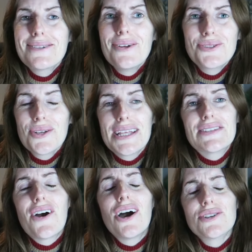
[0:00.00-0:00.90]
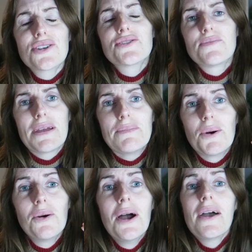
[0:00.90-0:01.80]
don't do this for hundreds of
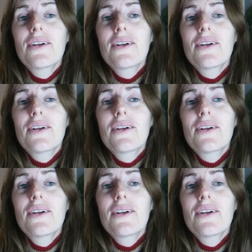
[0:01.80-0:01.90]
people,